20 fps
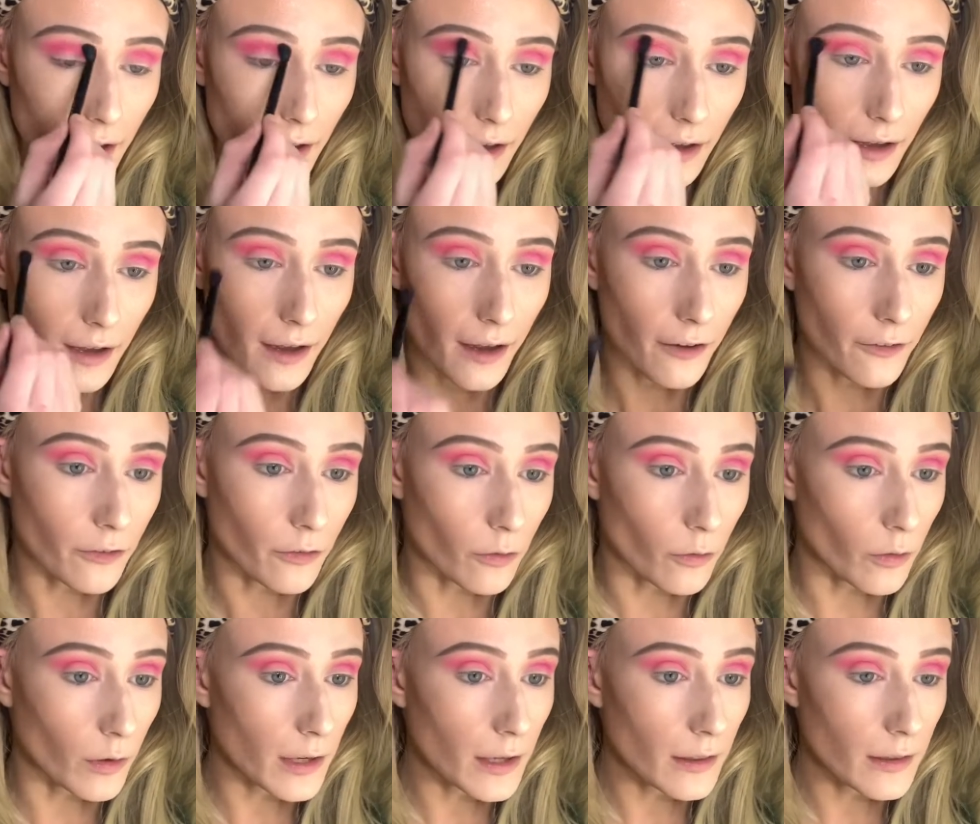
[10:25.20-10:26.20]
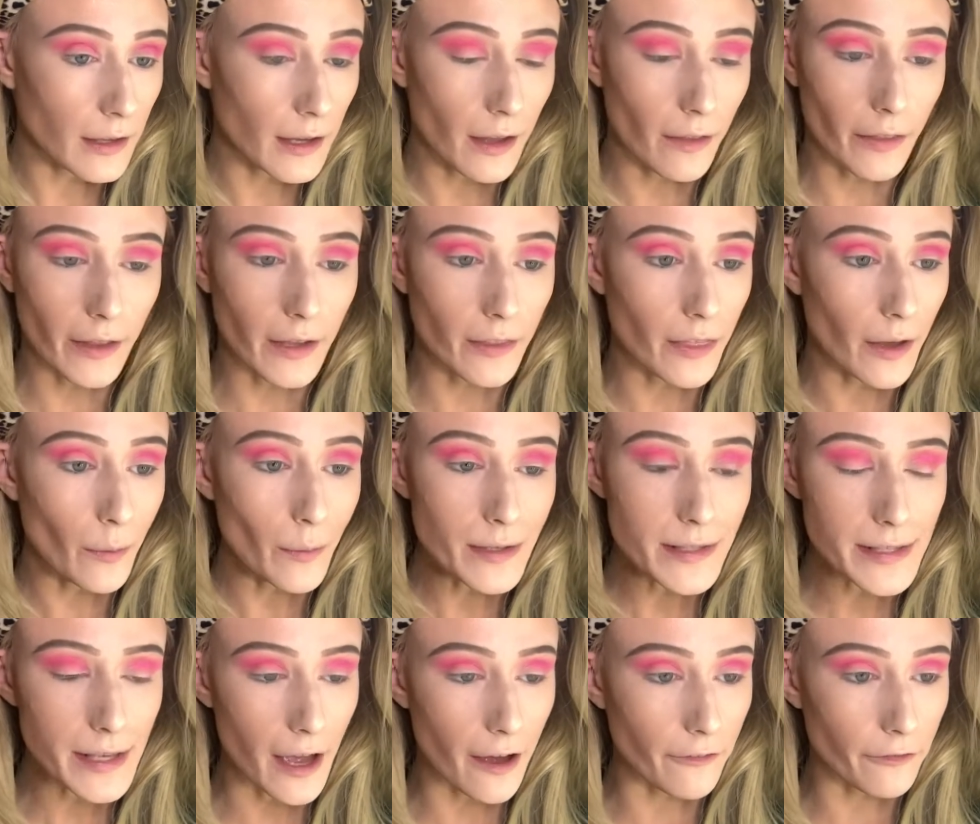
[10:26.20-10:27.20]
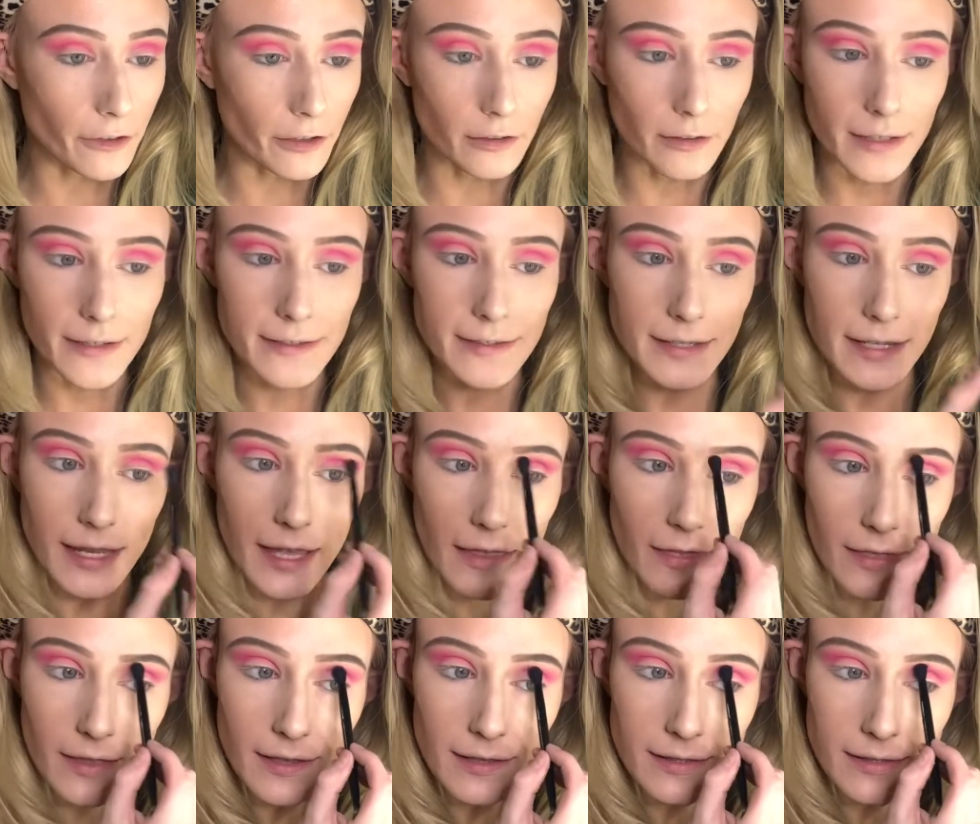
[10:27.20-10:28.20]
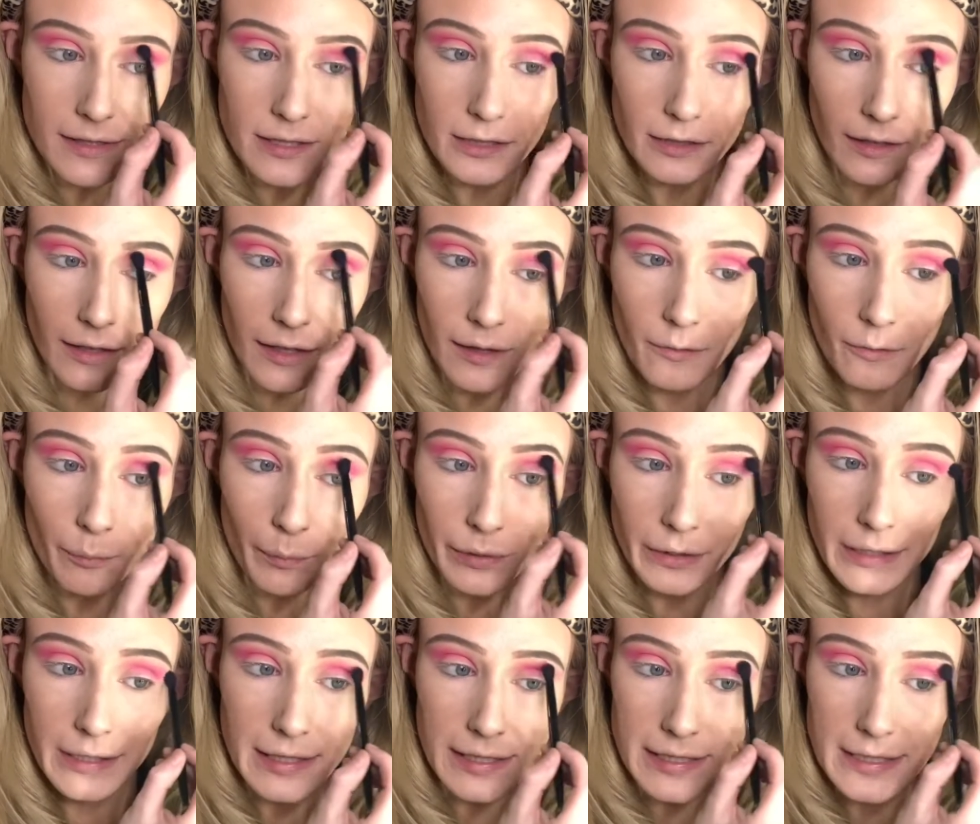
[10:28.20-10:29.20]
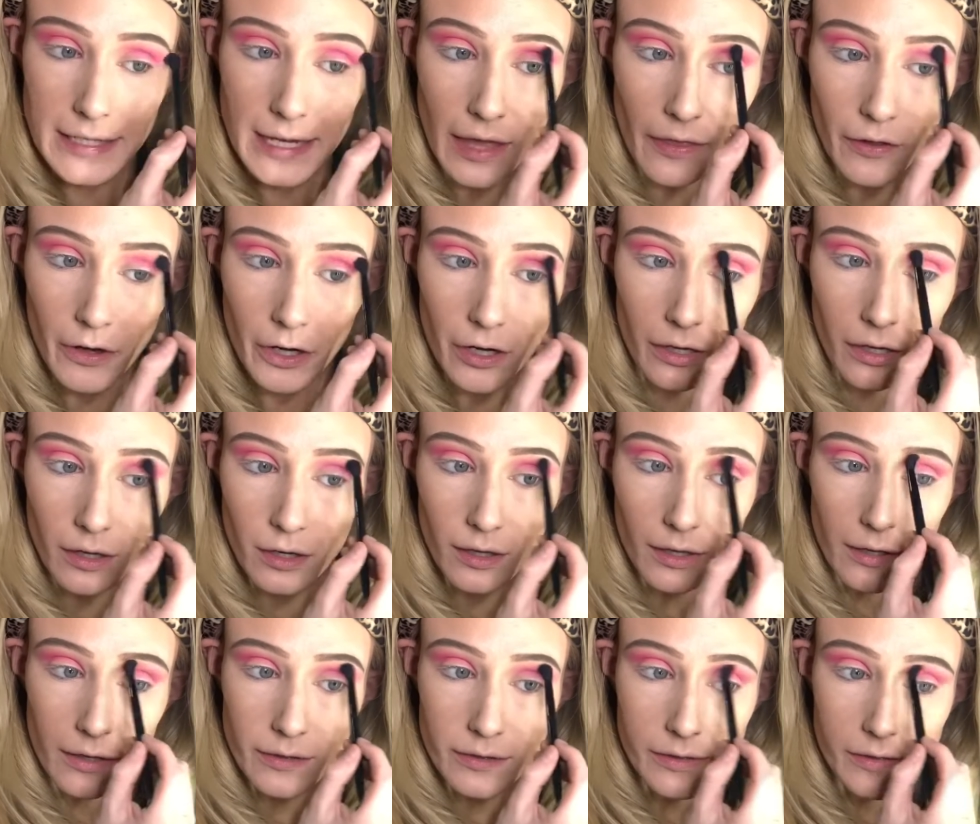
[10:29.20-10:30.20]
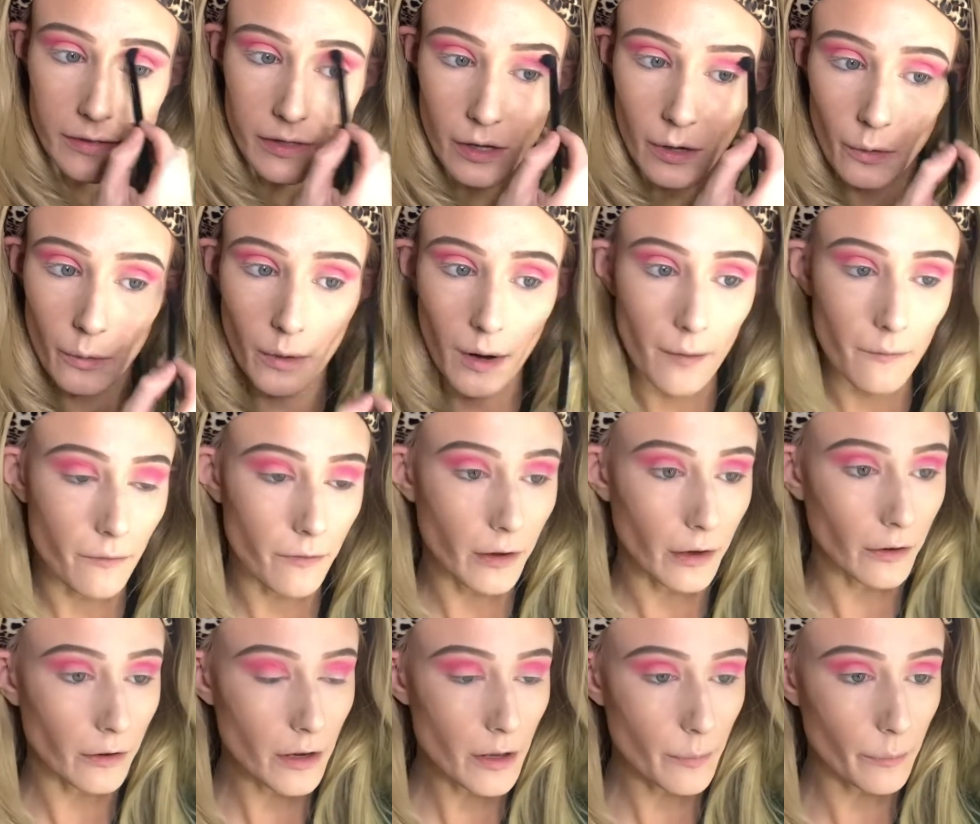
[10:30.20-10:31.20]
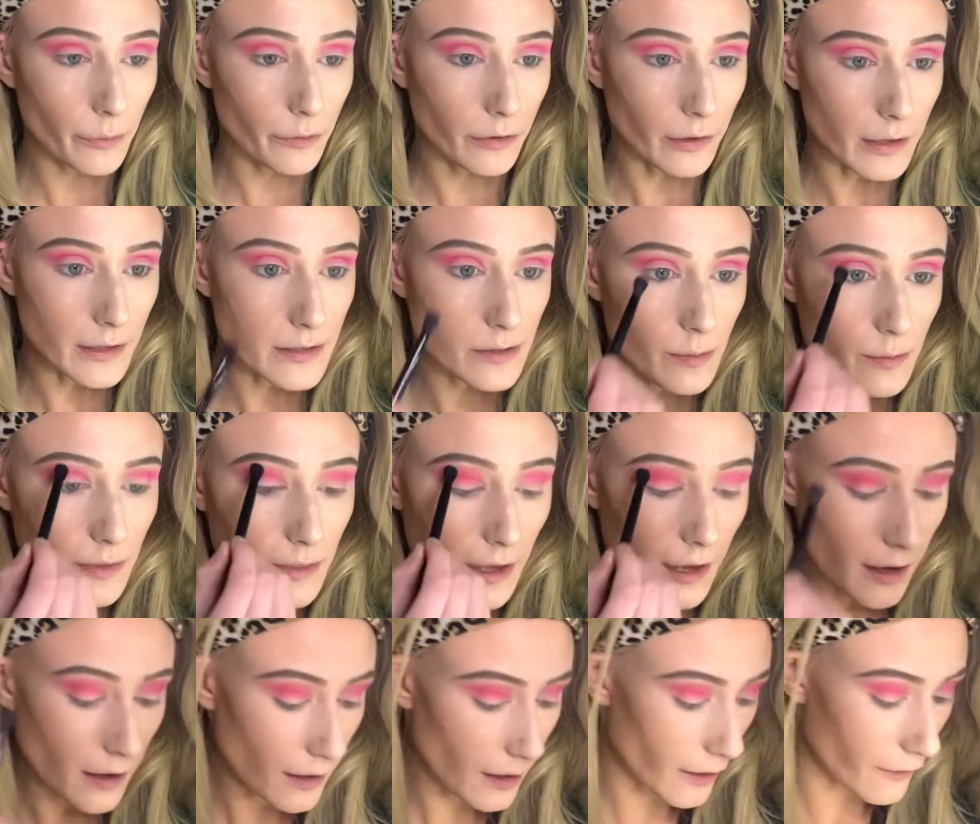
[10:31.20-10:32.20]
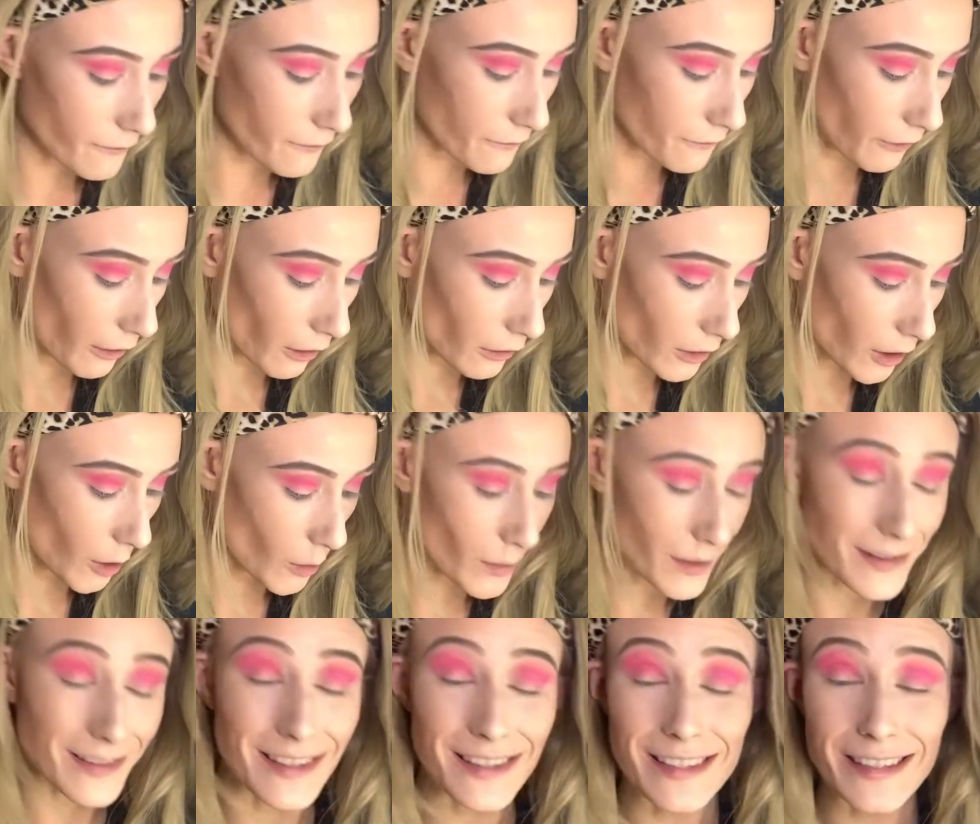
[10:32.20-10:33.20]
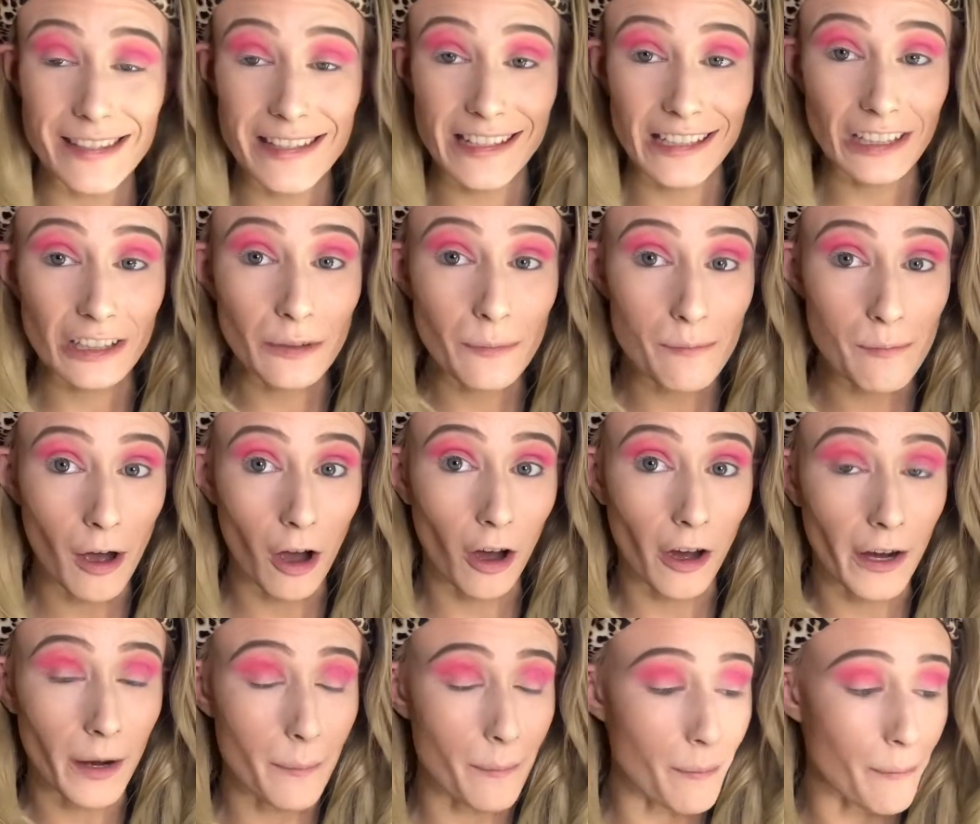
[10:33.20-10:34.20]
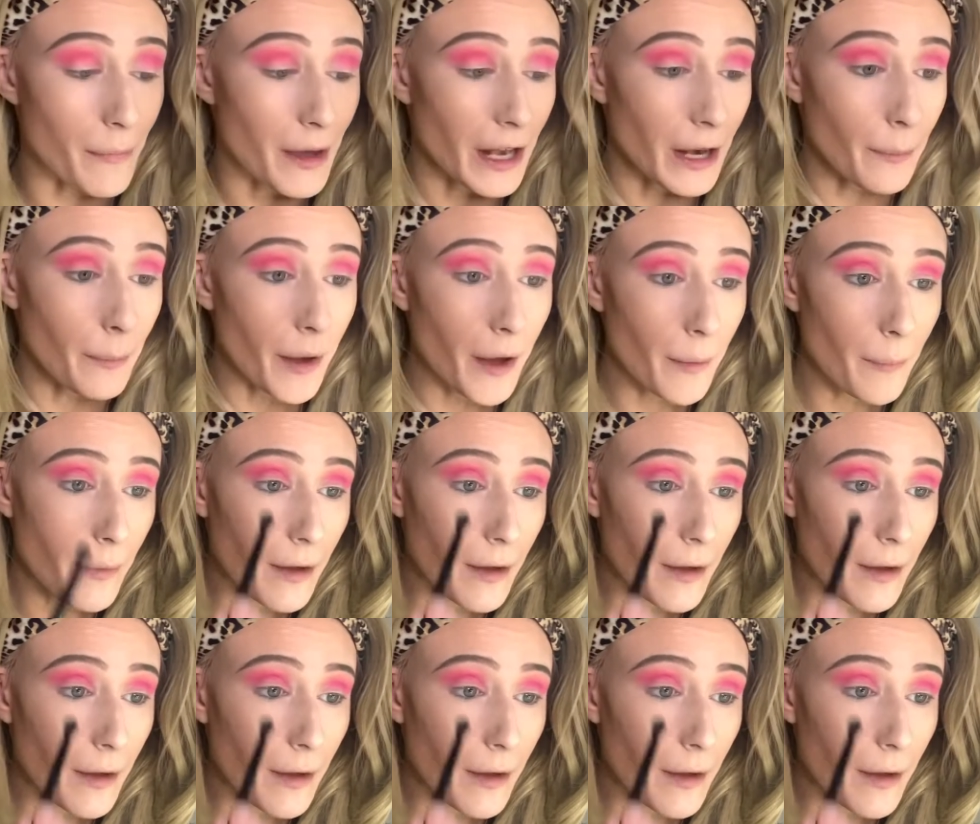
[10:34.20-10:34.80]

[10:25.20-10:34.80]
have really, like, that was effortless to get these to like blend together. So I'm very impressed with that. Fallout is still on a minimum